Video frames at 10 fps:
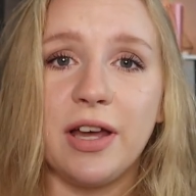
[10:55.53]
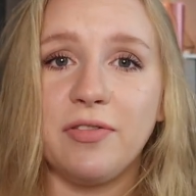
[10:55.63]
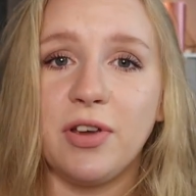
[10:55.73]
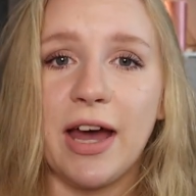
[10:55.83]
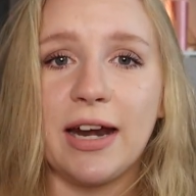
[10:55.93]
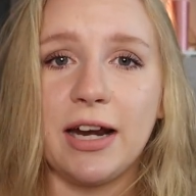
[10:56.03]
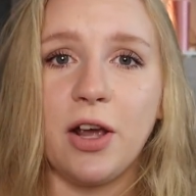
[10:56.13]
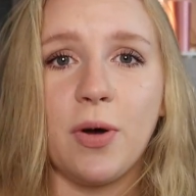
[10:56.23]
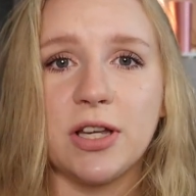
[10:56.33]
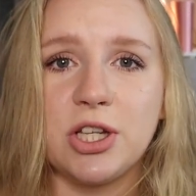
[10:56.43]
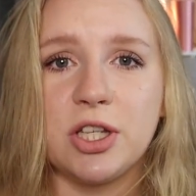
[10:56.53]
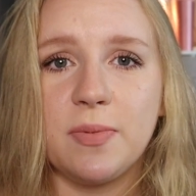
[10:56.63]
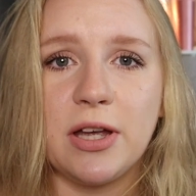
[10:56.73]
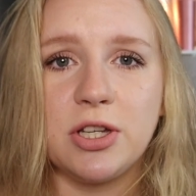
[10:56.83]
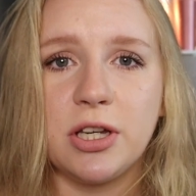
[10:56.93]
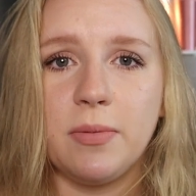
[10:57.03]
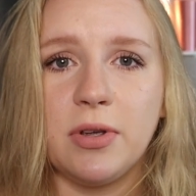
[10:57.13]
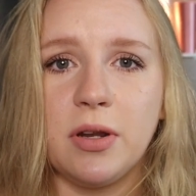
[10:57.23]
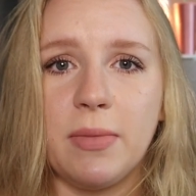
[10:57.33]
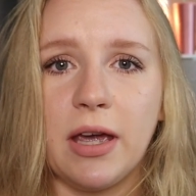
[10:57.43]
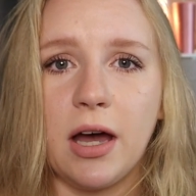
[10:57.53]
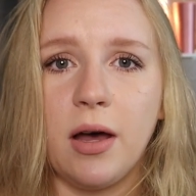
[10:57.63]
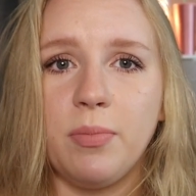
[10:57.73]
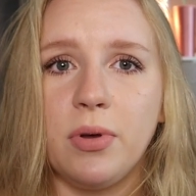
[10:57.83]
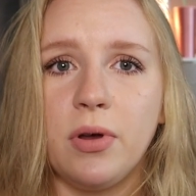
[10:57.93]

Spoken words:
If you had any questions about JATIE Beauty makeup,